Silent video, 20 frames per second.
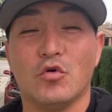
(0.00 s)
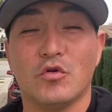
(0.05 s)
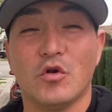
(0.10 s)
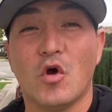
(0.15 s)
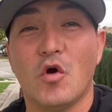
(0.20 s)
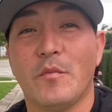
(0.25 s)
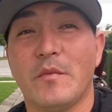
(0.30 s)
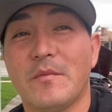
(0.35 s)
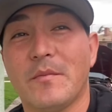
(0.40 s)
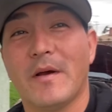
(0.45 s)

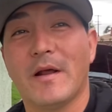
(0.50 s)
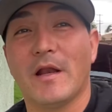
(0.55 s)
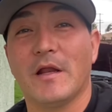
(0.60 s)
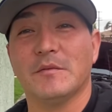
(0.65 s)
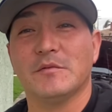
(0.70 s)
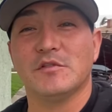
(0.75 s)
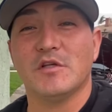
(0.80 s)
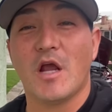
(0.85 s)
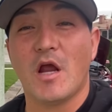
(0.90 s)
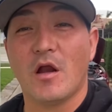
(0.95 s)
know me, my
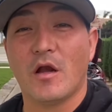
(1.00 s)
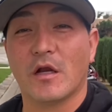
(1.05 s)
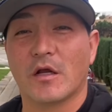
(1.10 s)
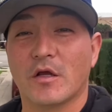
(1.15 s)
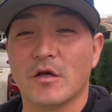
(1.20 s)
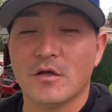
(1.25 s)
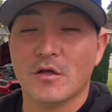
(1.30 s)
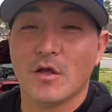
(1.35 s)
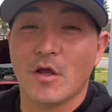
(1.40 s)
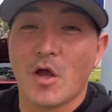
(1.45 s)
name is Eric,
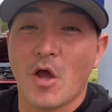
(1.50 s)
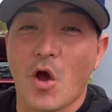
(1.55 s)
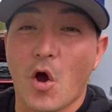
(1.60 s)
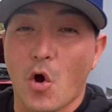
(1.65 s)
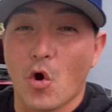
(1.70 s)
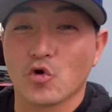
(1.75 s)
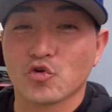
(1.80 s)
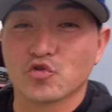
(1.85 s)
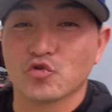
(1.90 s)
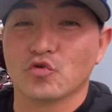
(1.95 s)

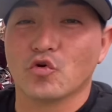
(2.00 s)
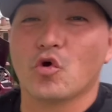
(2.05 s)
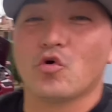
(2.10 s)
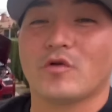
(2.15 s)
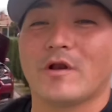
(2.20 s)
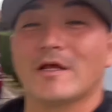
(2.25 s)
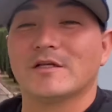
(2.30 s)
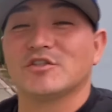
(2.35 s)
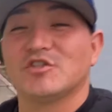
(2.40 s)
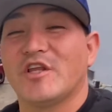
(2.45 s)
also
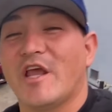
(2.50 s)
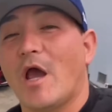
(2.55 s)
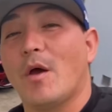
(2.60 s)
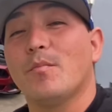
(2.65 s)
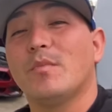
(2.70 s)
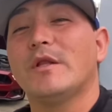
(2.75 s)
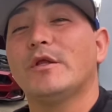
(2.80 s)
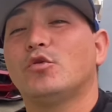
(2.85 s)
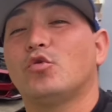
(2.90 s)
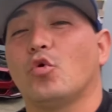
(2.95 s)
known as
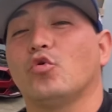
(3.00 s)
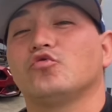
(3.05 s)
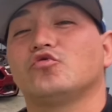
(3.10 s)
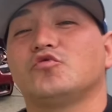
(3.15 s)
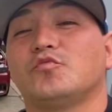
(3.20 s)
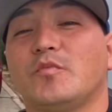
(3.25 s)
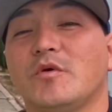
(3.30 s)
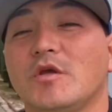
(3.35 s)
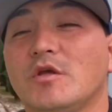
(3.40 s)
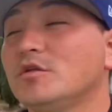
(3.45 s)
Diablito
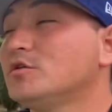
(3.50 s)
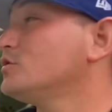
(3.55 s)
Speeds.